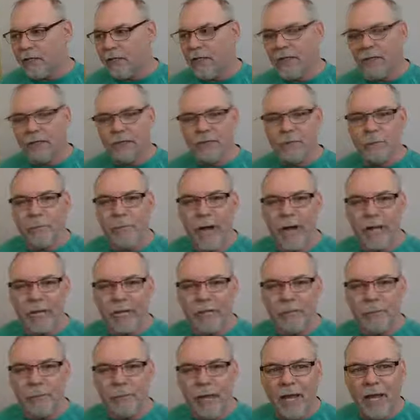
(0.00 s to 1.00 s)
held you back
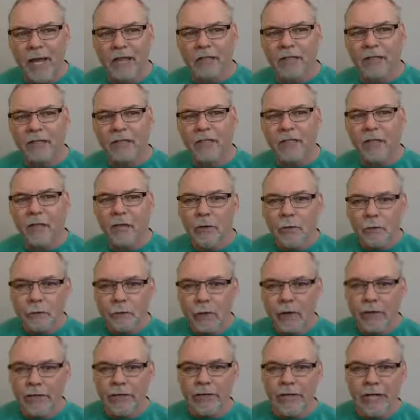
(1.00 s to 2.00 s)
in the past,
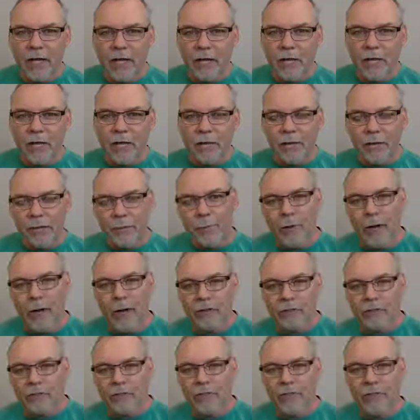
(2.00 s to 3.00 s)
write it down the
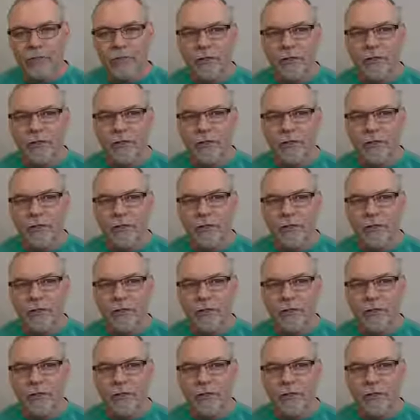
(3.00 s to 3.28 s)
positive.